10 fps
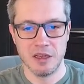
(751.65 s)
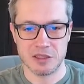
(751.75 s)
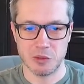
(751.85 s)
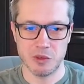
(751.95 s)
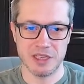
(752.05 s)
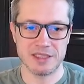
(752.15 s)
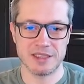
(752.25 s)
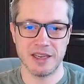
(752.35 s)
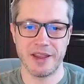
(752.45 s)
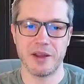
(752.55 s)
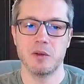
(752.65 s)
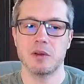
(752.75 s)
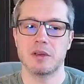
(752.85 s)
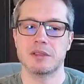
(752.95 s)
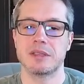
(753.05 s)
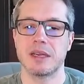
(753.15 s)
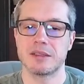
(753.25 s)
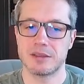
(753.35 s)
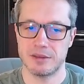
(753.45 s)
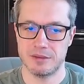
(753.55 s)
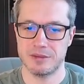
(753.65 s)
So you can see here that